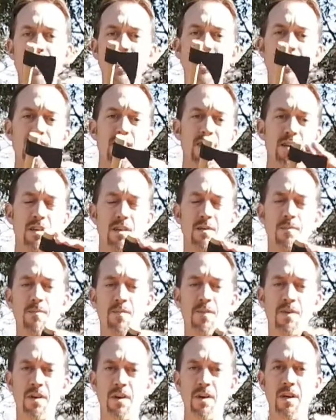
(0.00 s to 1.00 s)
it,
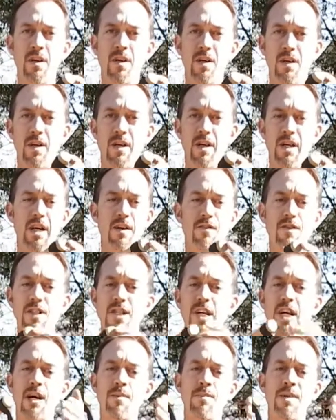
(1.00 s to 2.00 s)
every
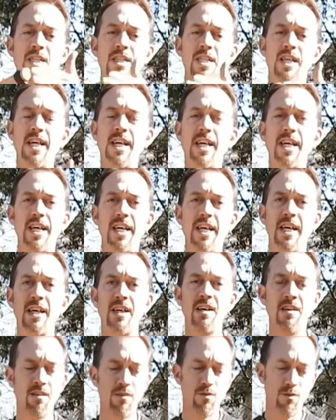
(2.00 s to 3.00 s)
time it's hitting,